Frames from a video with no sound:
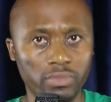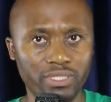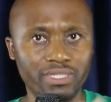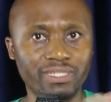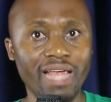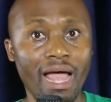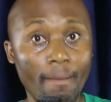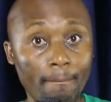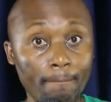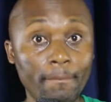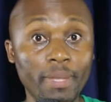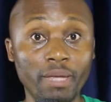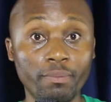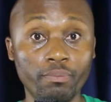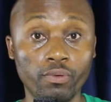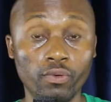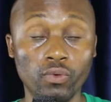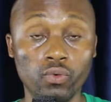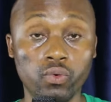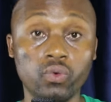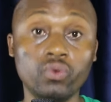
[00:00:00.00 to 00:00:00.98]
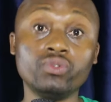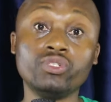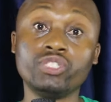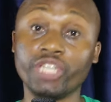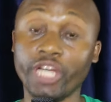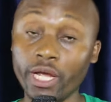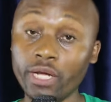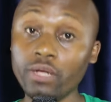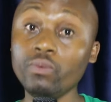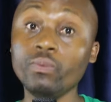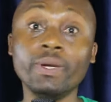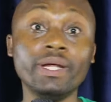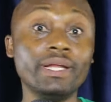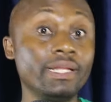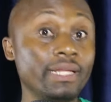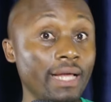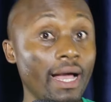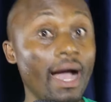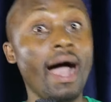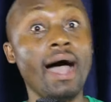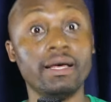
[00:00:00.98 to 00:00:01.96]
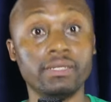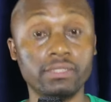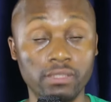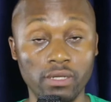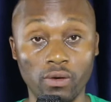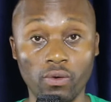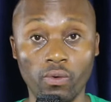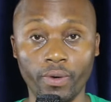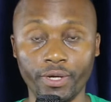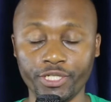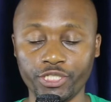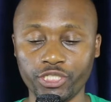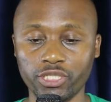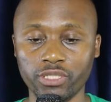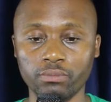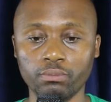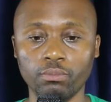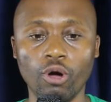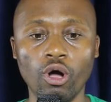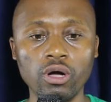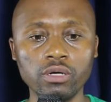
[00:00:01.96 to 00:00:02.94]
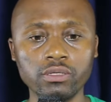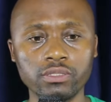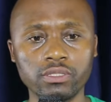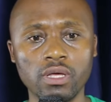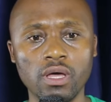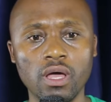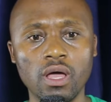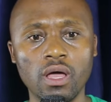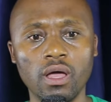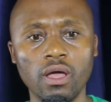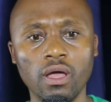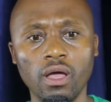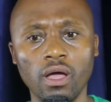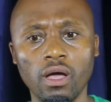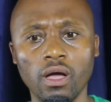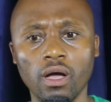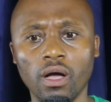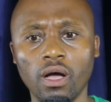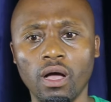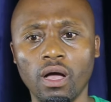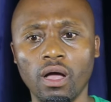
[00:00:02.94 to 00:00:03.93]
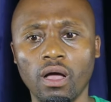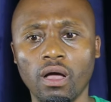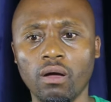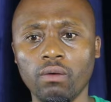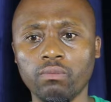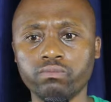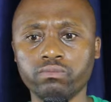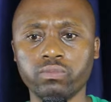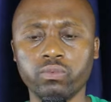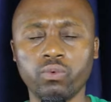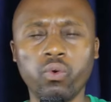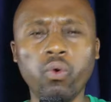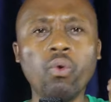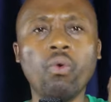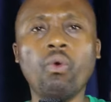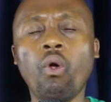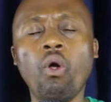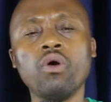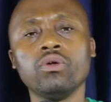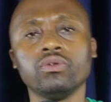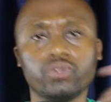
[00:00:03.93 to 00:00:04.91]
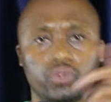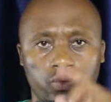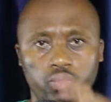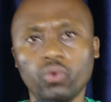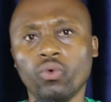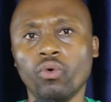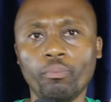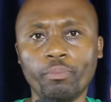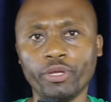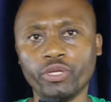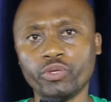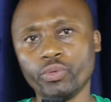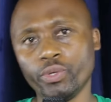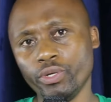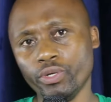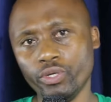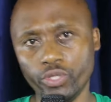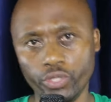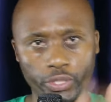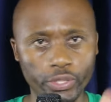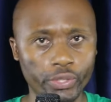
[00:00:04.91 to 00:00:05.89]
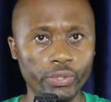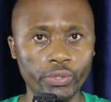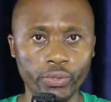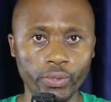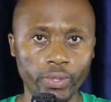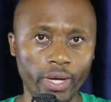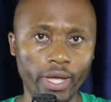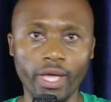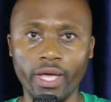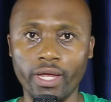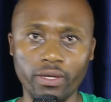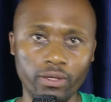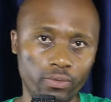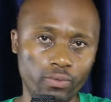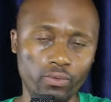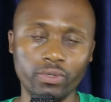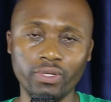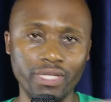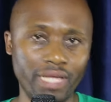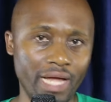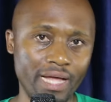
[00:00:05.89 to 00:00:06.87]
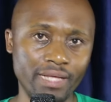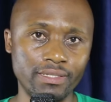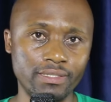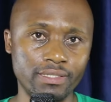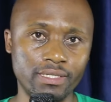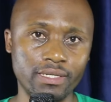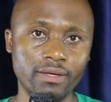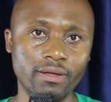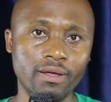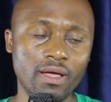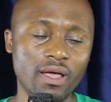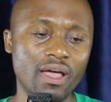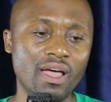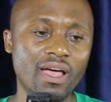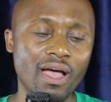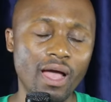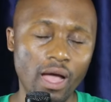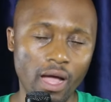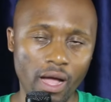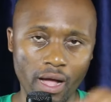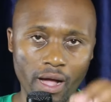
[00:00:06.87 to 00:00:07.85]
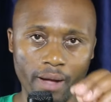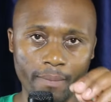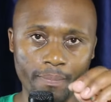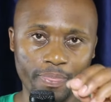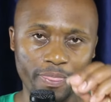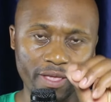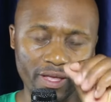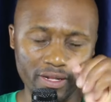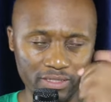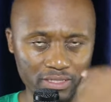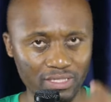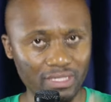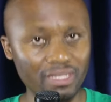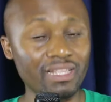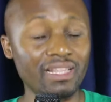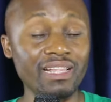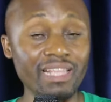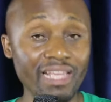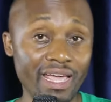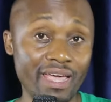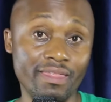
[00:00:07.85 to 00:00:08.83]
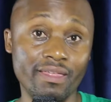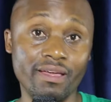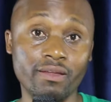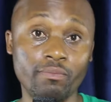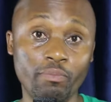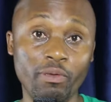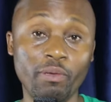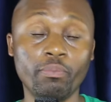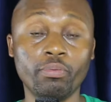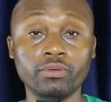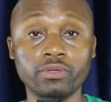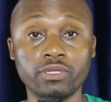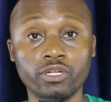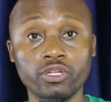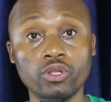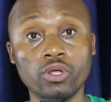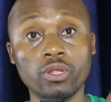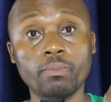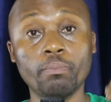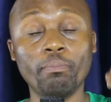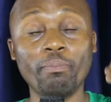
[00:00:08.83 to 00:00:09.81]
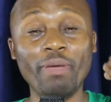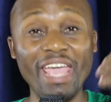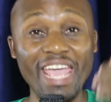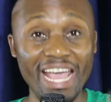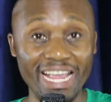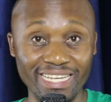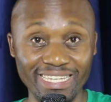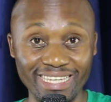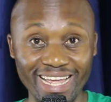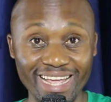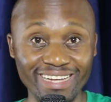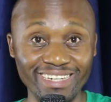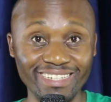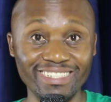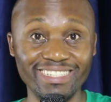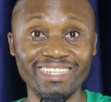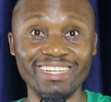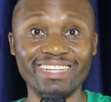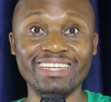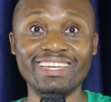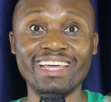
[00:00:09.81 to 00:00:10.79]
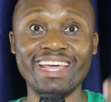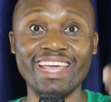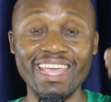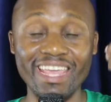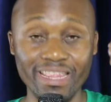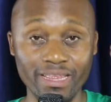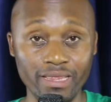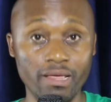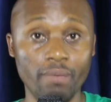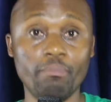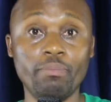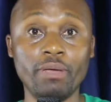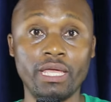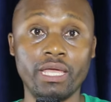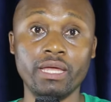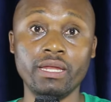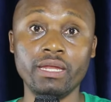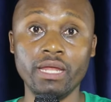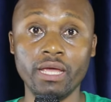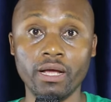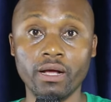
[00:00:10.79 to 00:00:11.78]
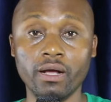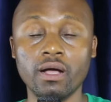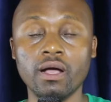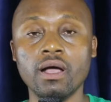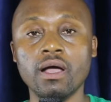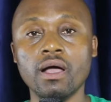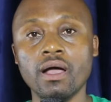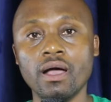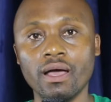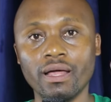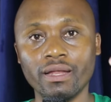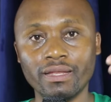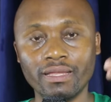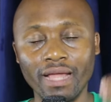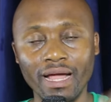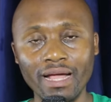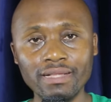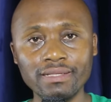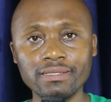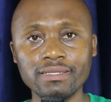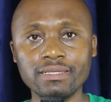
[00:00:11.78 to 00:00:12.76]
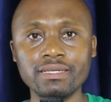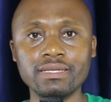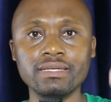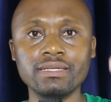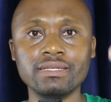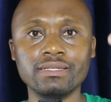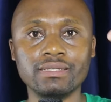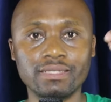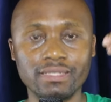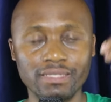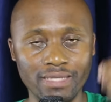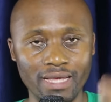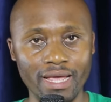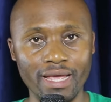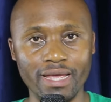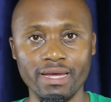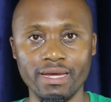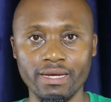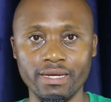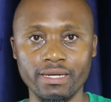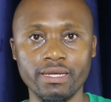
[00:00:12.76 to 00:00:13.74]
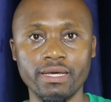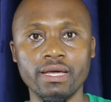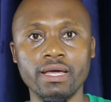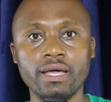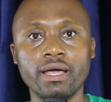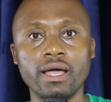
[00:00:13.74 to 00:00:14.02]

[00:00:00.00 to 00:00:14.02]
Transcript: some people who genuinely ask the question, Bongs, who called who between you and Ntanzi? It's clear that people did not pay attention in the beginning. Ntanzi said,